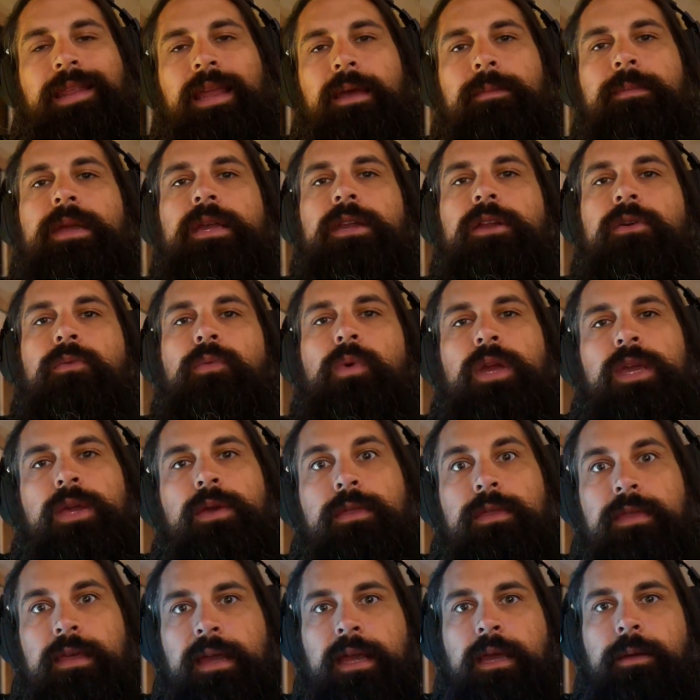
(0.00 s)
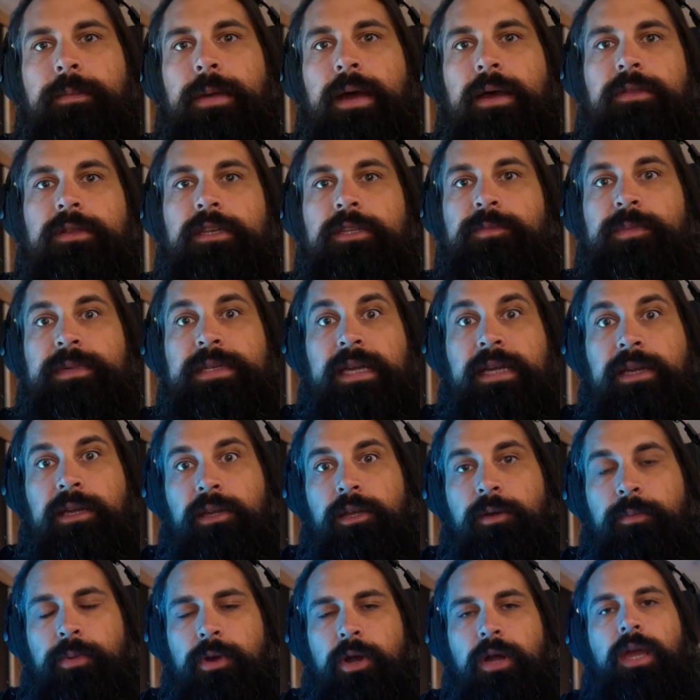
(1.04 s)
let me know what you think about this
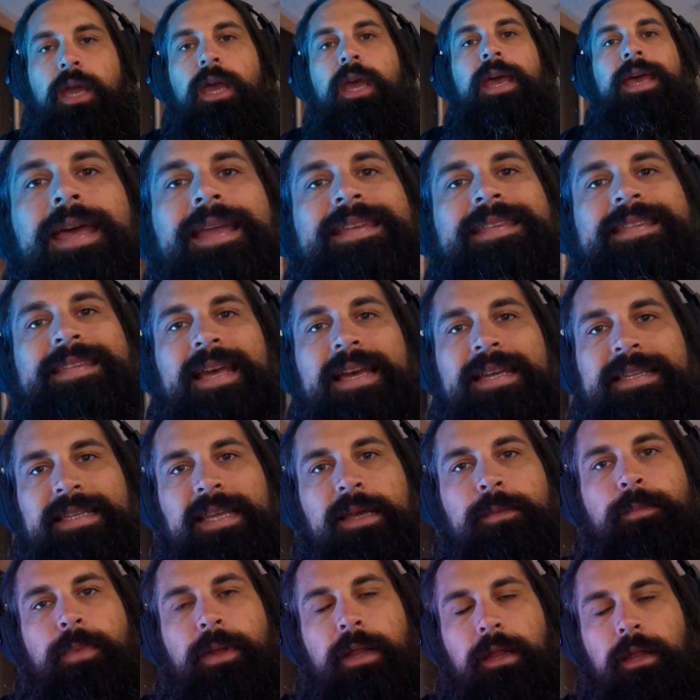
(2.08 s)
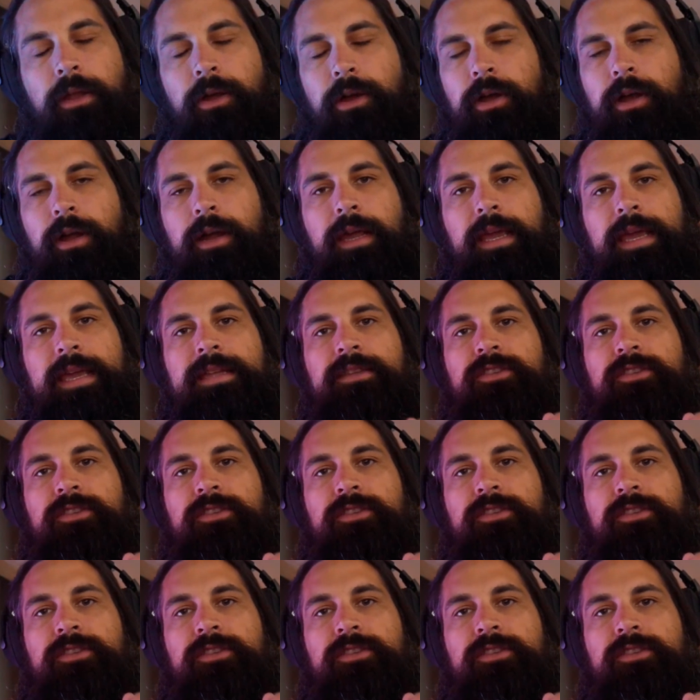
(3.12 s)
particular book. Does it belong in